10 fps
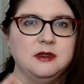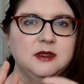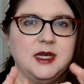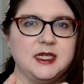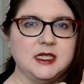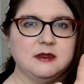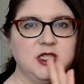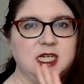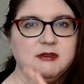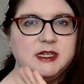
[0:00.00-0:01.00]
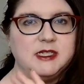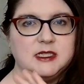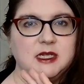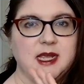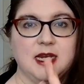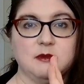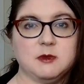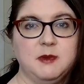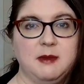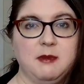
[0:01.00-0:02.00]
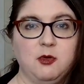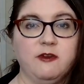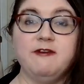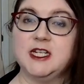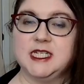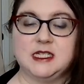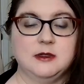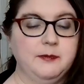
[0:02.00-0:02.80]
adding some decreases and getting them to be a bit more fitted.